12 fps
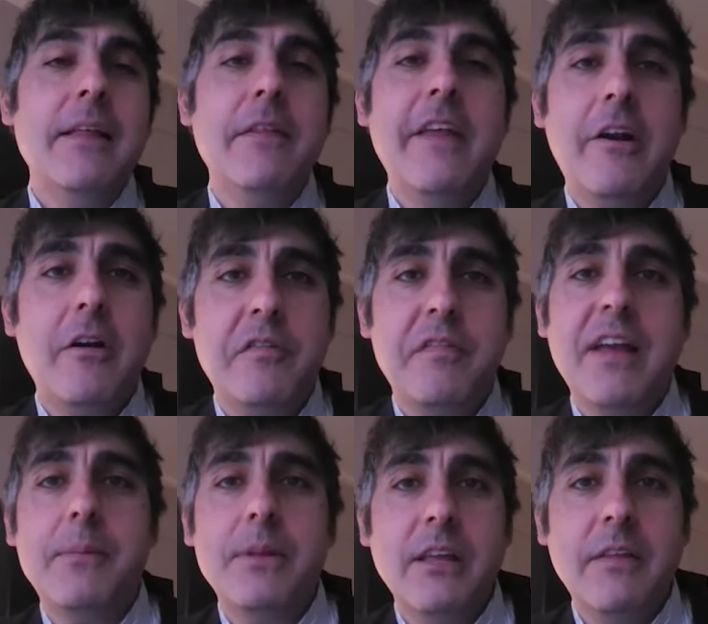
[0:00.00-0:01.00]
they're a
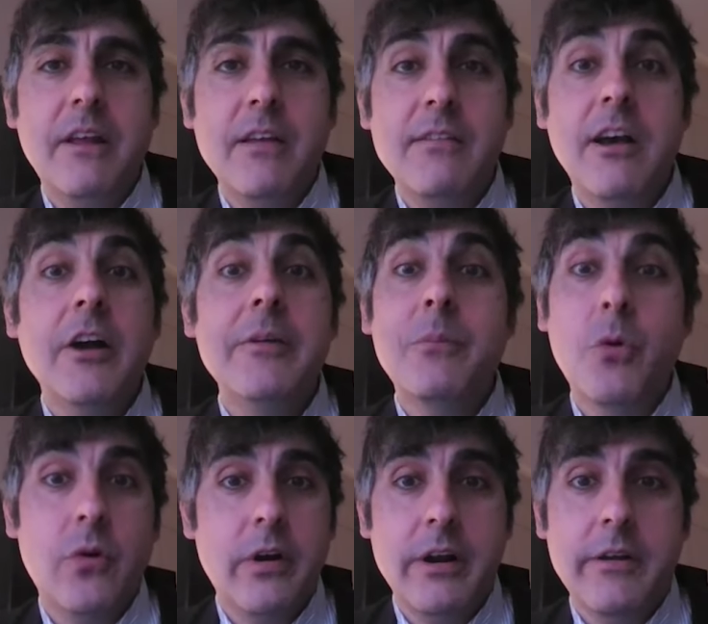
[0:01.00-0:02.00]
family that is
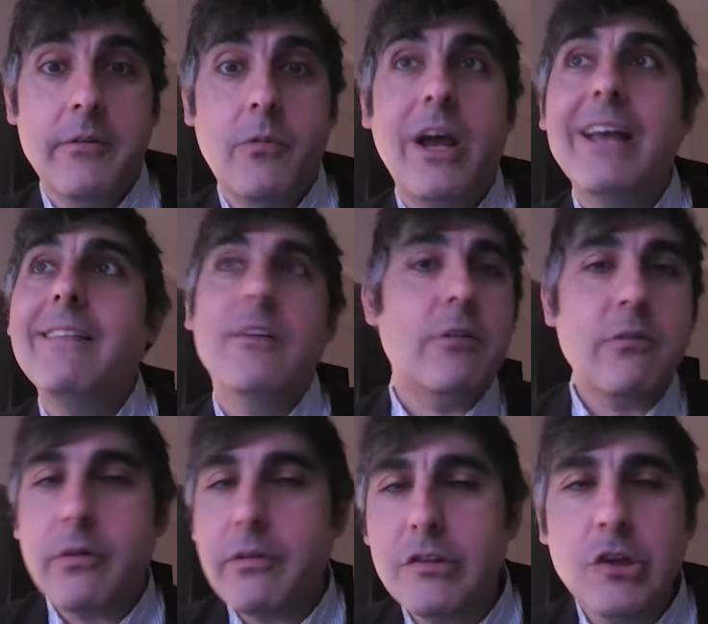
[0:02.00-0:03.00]
unmoored, right? They're
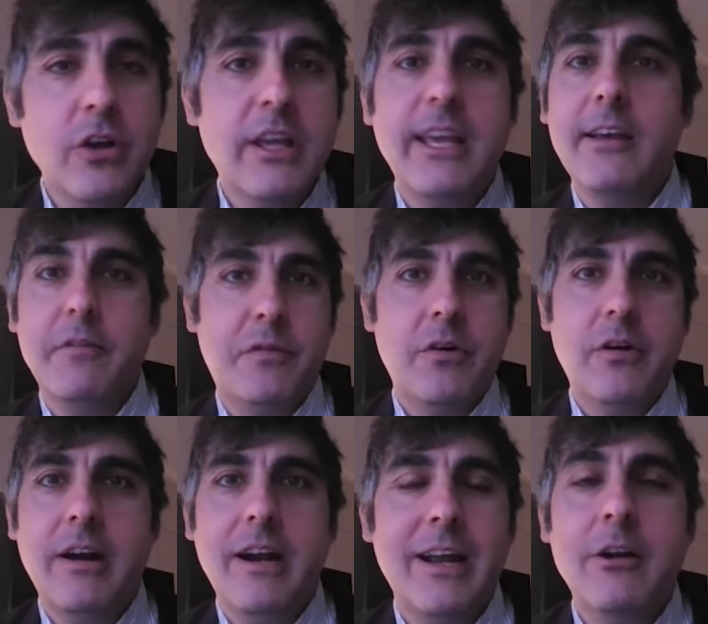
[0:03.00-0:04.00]
sort of looking
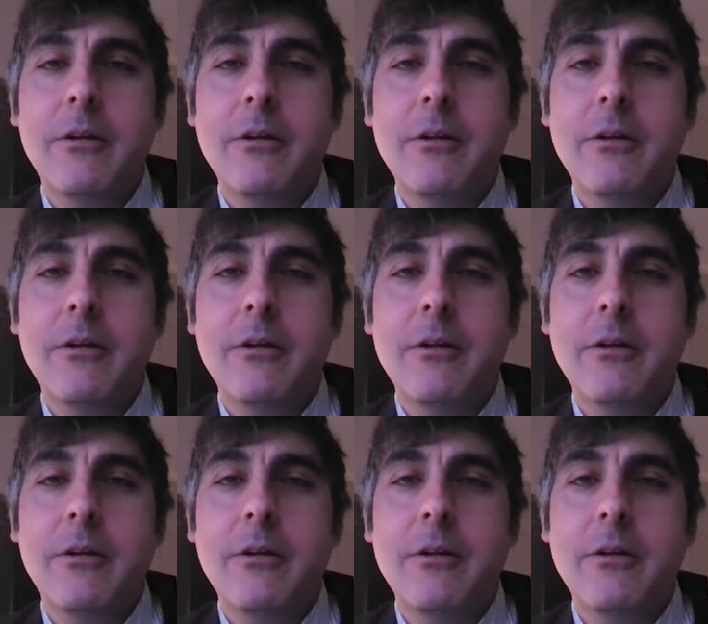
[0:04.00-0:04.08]
for a